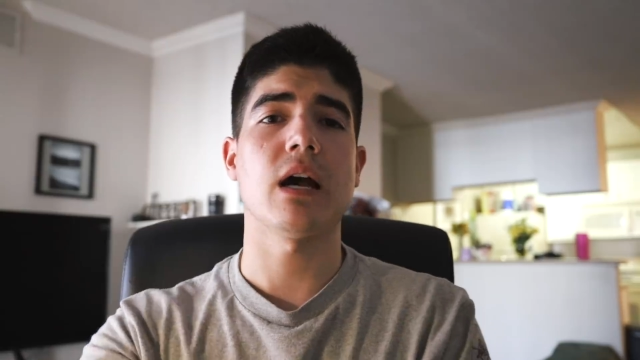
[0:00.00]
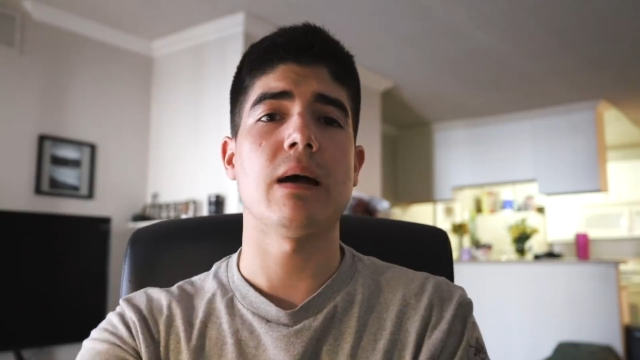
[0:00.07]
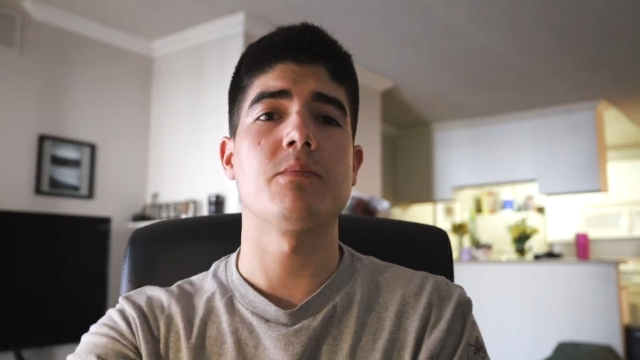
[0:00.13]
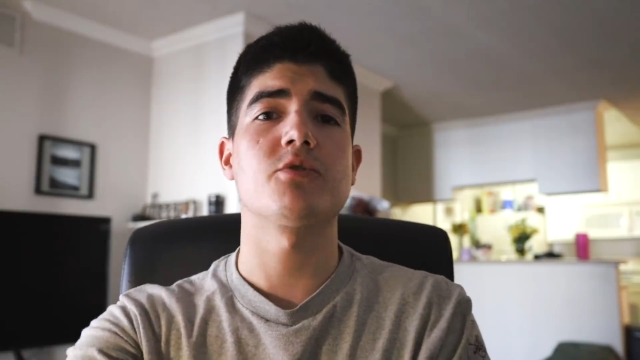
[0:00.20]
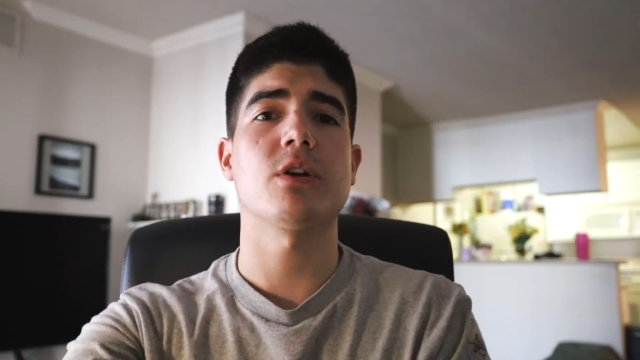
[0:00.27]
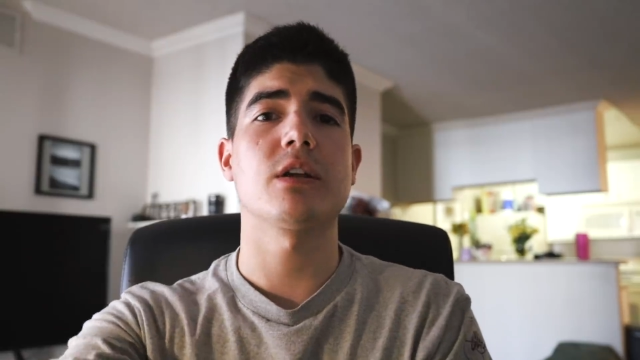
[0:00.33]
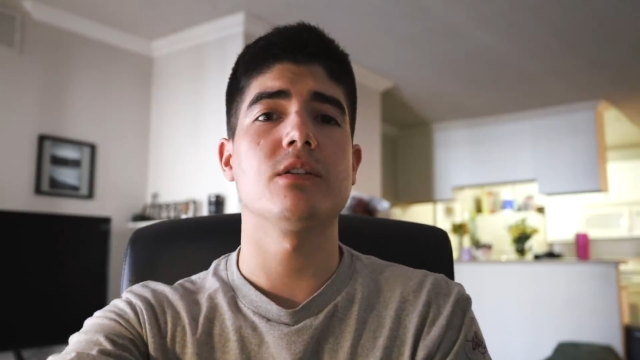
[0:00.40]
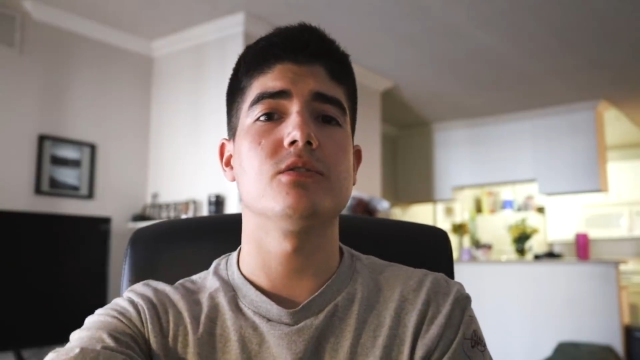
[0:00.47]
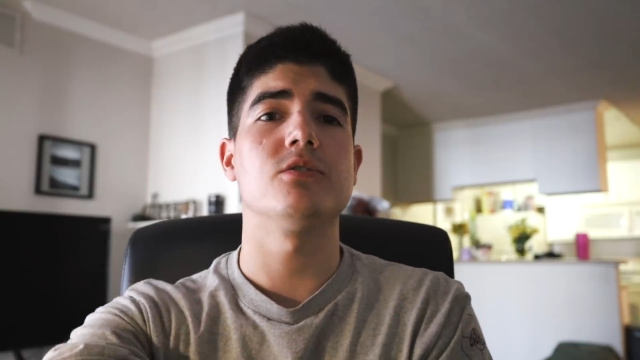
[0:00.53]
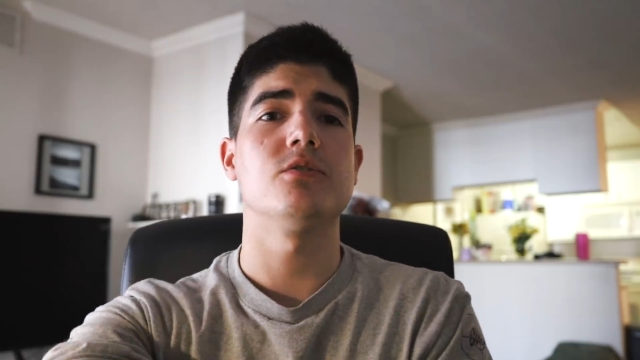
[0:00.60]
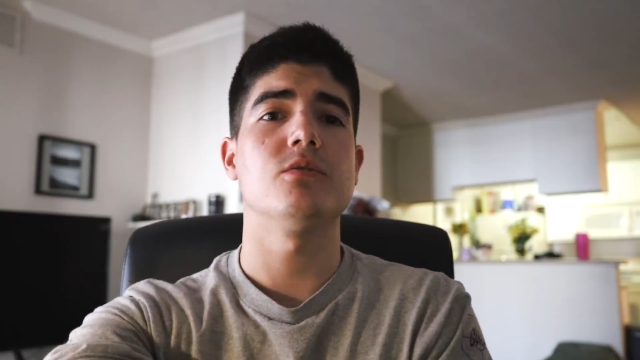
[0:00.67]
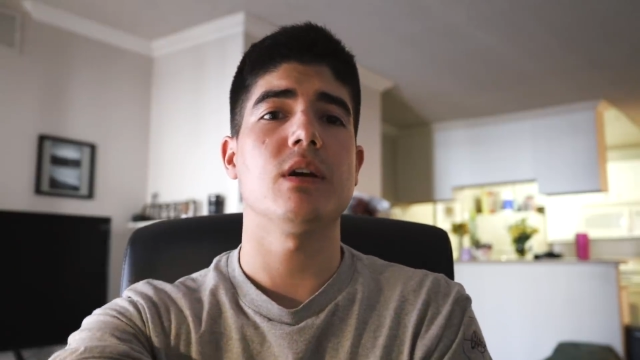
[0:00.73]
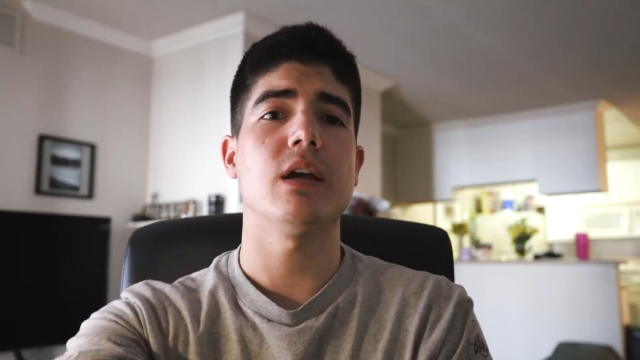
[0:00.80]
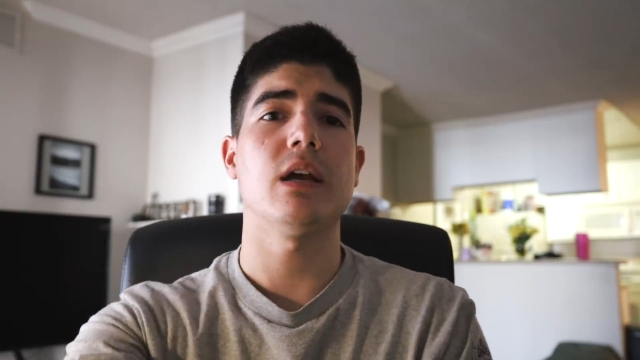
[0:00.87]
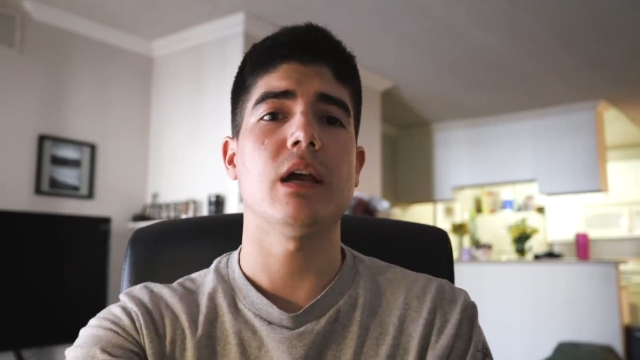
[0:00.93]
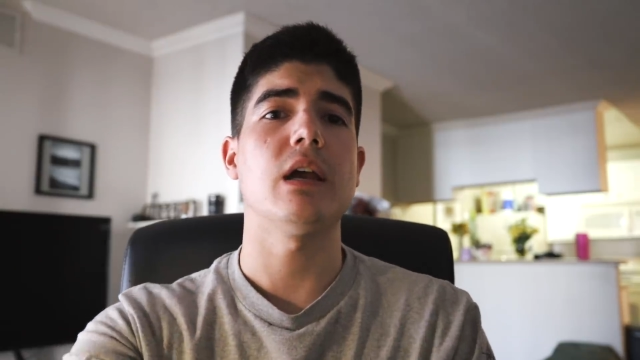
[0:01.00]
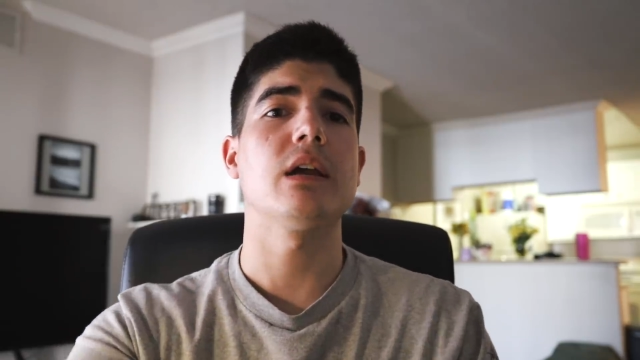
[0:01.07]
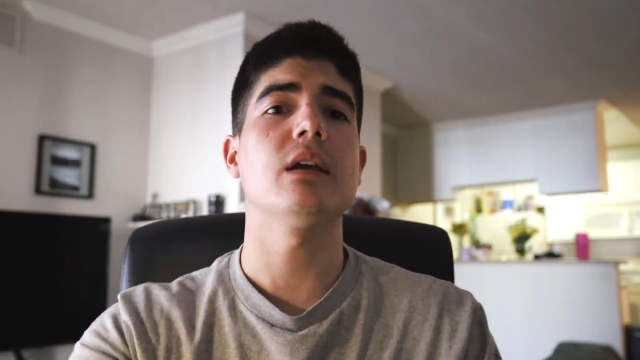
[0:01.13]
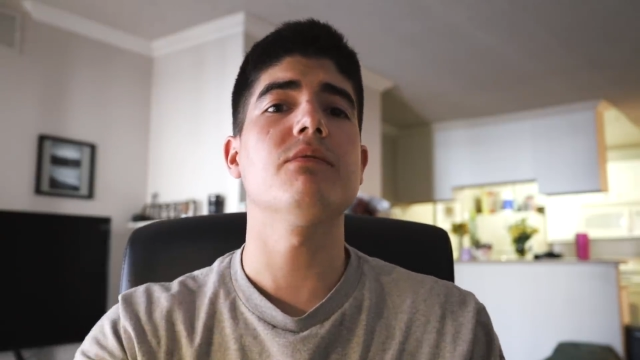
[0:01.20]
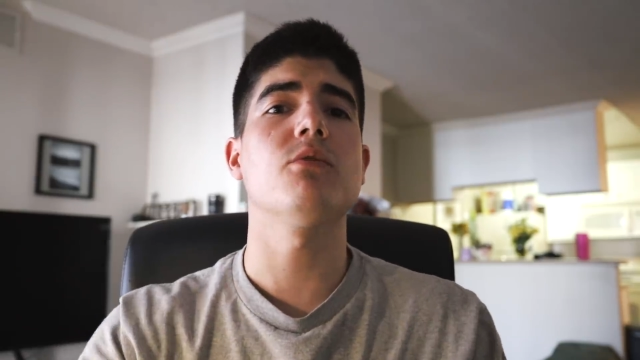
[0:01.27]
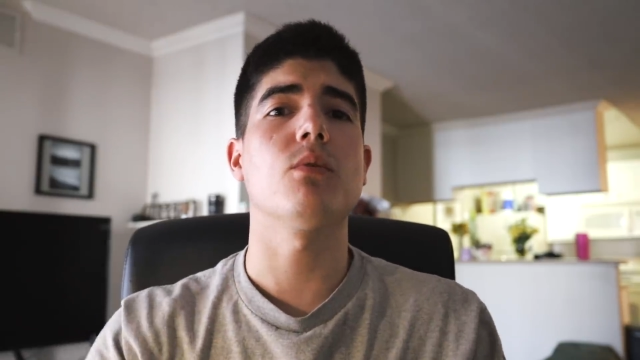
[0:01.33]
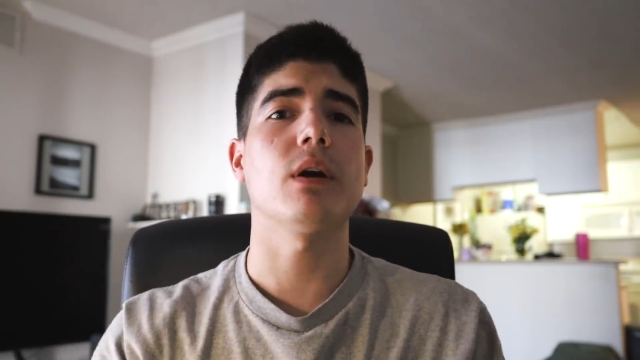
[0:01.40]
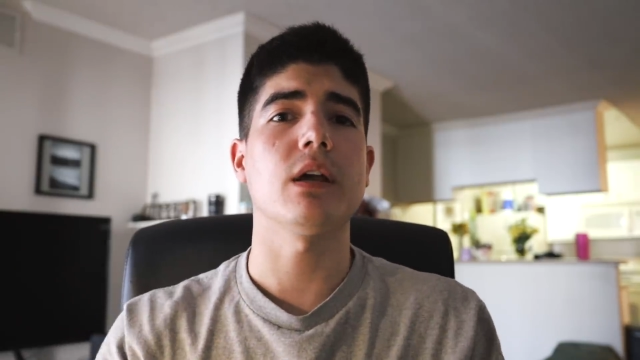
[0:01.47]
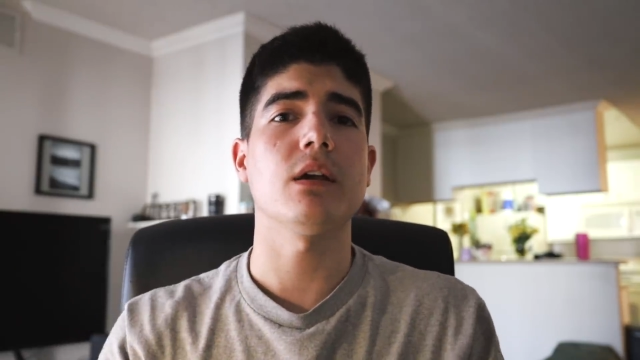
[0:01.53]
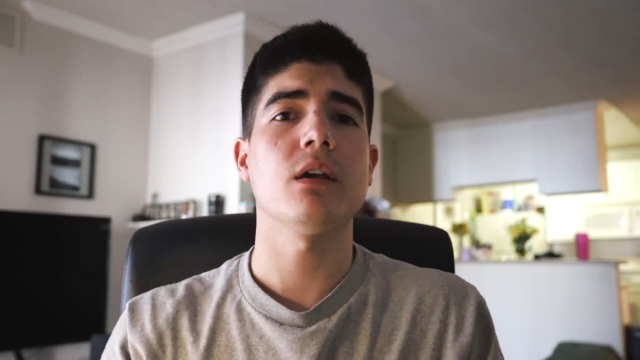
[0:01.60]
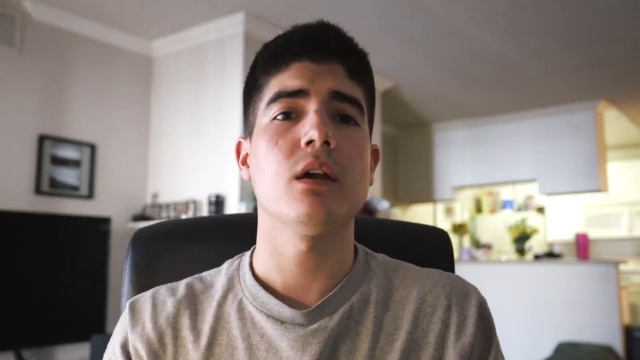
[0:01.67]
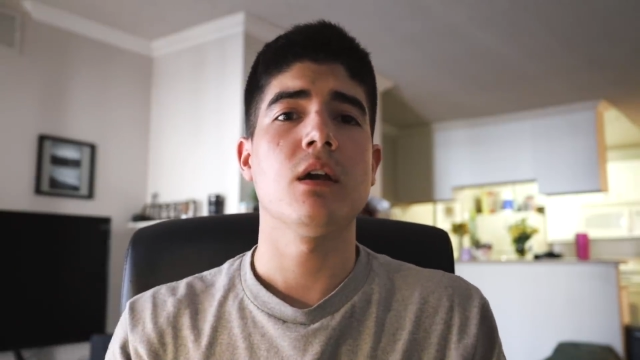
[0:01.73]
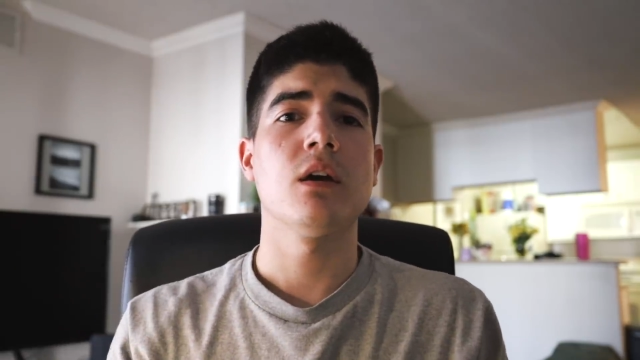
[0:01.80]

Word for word: I'm trying to do a giveaway.